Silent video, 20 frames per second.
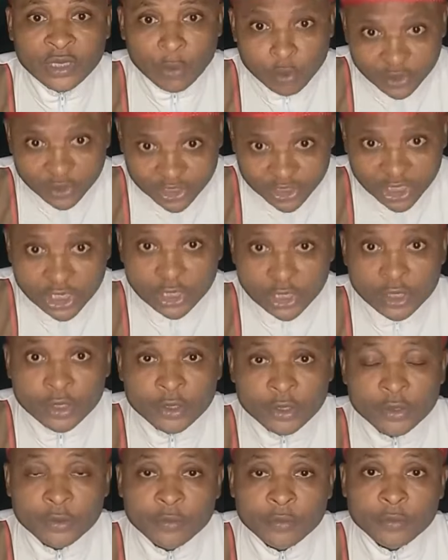see
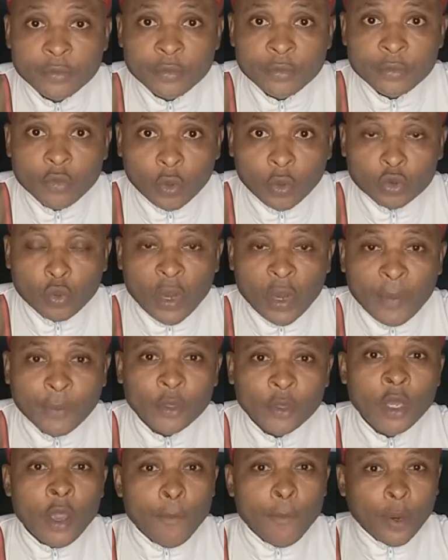what will
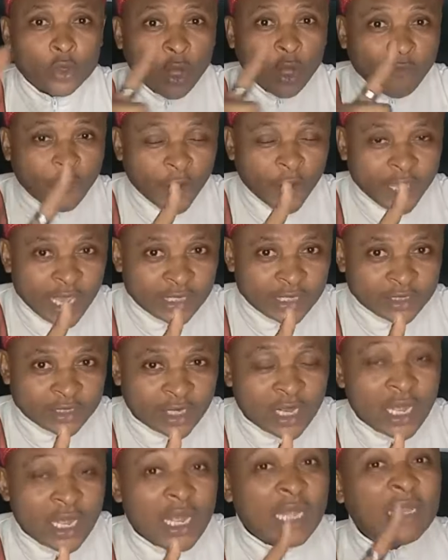happen. But don't forget
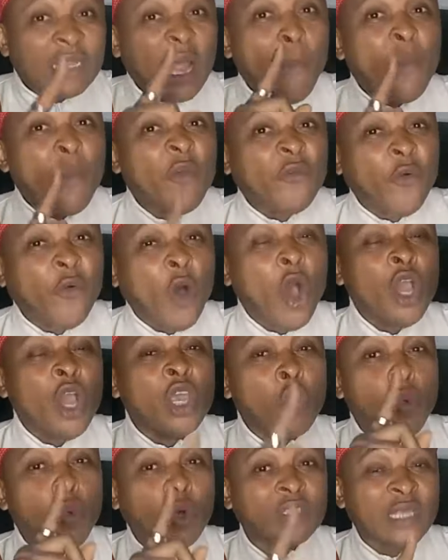that before
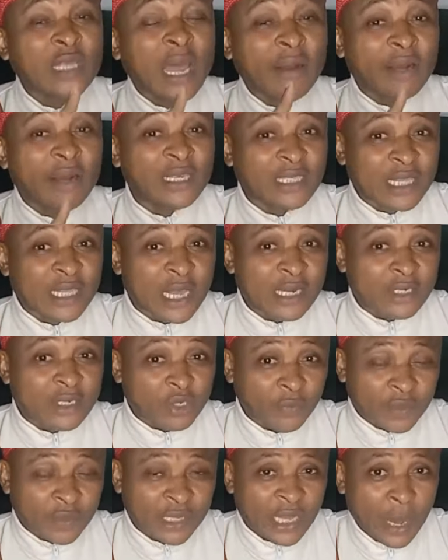he was arrested,
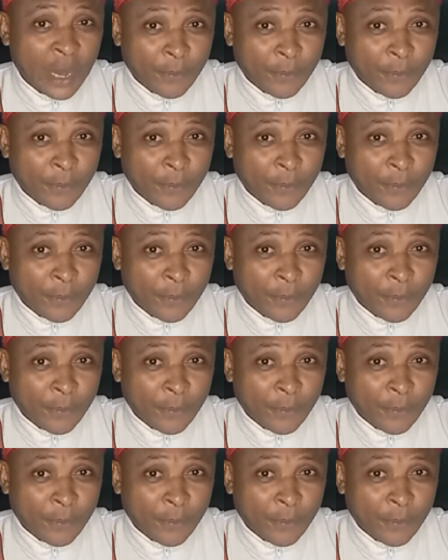something